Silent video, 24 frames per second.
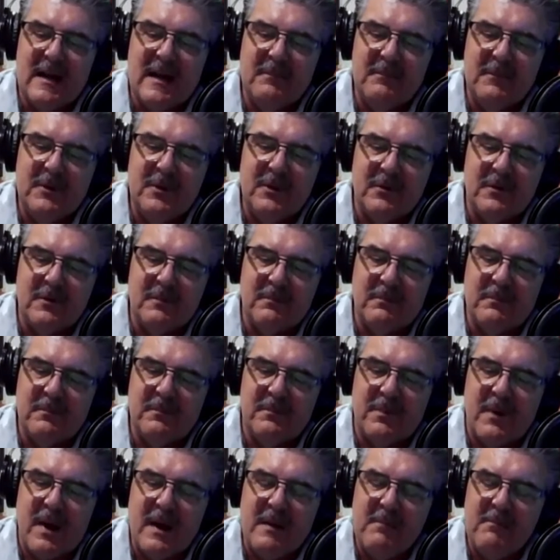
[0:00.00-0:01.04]
You're
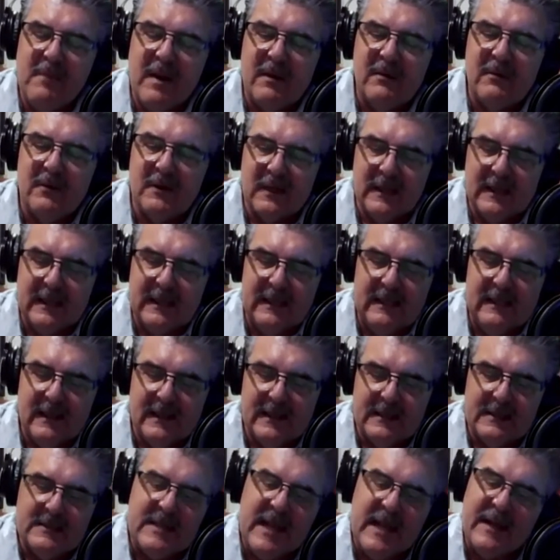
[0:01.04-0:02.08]
primarily
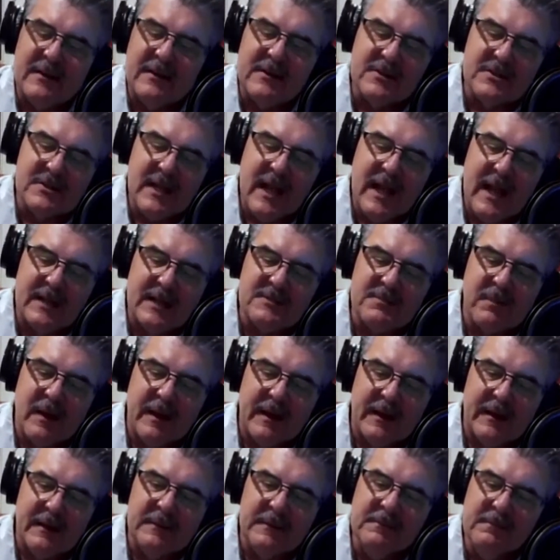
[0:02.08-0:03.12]
a tenor sax
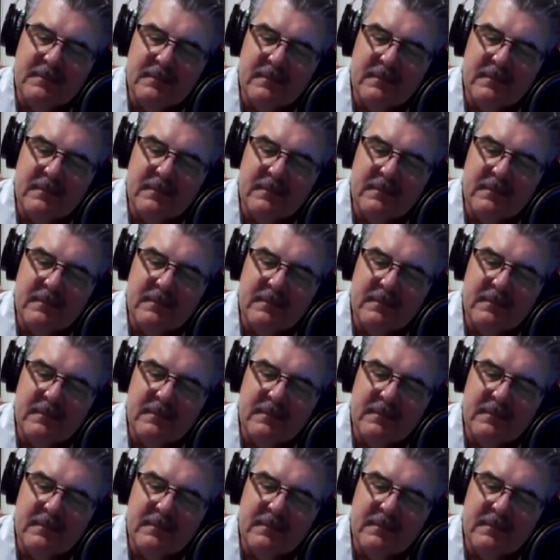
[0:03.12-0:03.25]
player.